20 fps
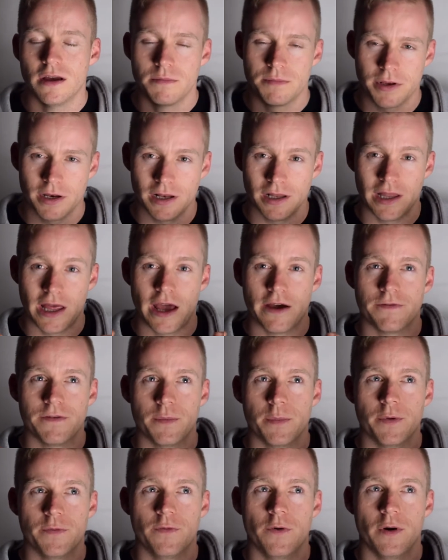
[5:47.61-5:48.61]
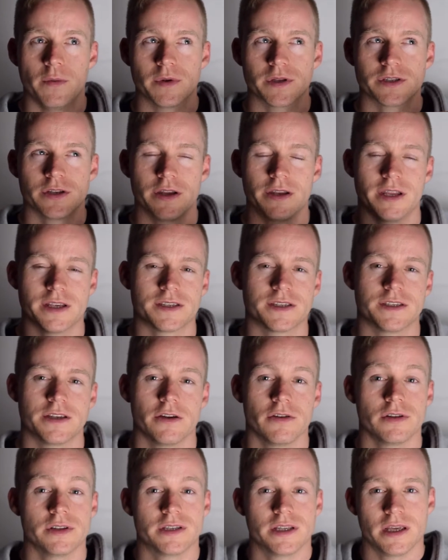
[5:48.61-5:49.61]
but it'll allow for performance not
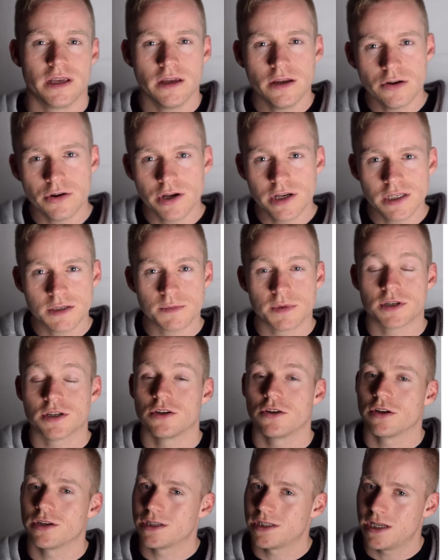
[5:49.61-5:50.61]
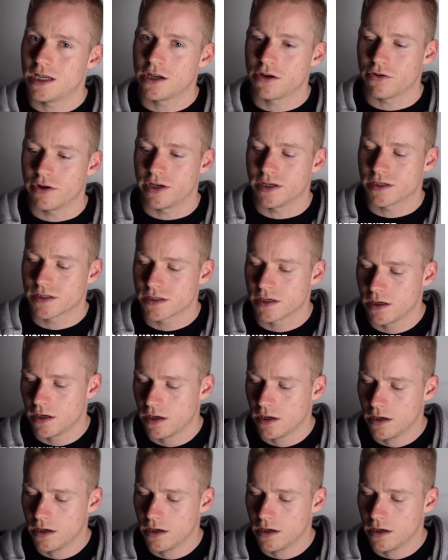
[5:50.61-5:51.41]
necessarily to increase, but to not decrease.